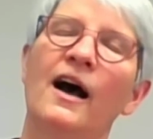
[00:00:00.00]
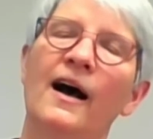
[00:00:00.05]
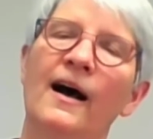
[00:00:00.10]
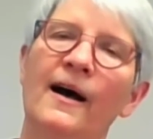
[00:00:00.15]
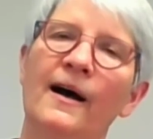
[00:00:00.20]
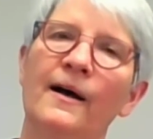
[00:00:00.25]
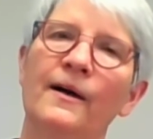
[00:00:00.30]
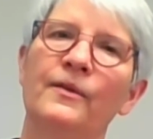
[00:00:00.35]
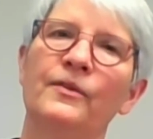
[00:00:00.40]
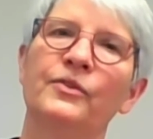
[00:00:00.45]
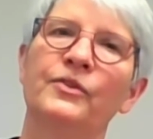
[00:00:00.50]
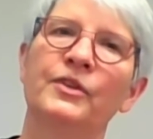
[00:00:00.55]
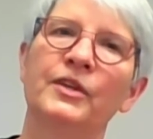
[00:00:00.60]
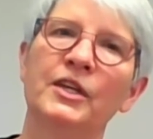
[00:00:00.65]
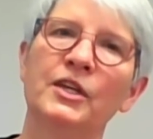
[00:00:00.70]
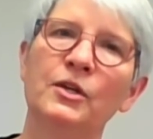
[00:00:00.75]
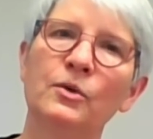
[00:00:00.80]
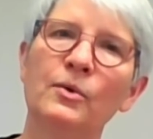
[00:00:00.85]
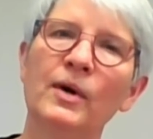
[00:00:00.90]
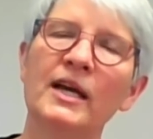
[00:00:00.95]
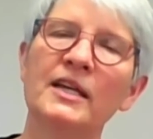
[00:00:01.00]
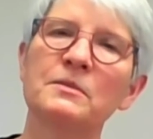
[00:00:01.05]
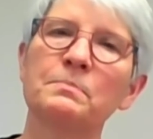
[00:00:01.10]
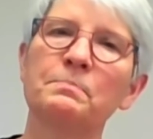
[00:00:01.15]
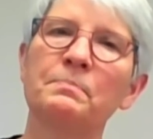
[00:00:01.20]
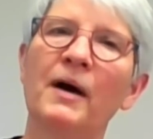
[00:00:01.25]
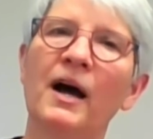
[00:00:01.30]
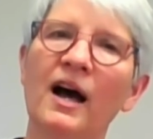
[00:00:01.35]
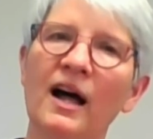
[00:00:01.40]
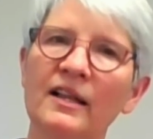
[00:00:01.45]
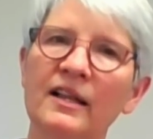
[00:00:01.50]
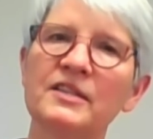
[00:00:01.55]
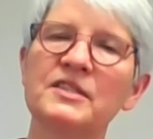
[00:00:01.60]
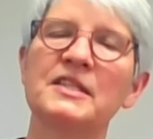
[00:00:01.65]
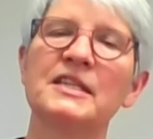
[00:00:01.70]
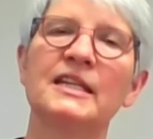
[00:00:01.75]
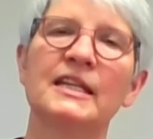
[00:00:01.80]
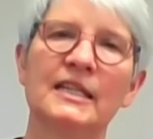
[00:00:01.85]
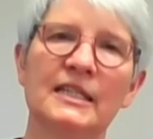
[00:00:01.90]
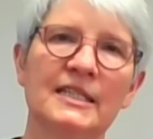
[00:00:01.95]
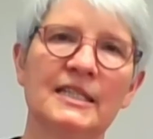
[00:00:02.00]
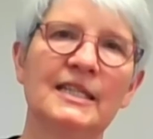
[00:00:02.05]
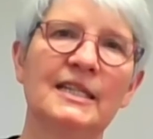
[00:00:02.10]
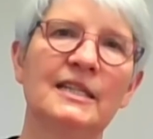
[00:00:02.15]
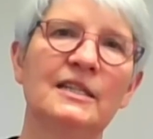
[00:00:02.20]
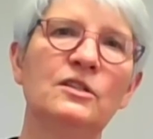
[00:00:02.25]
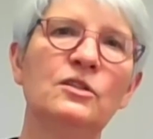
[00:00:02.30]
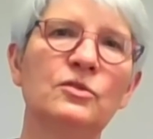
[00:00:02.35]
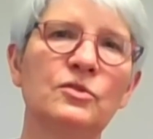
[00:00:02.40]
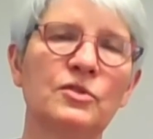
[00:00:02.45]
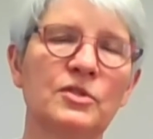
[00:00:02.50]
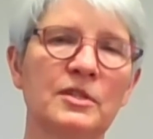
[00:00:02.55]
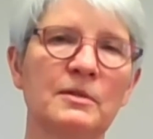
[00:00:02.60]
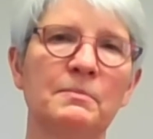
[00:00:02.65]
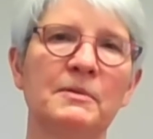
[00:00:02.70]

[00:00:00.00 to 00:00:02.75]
uh, the US policy continues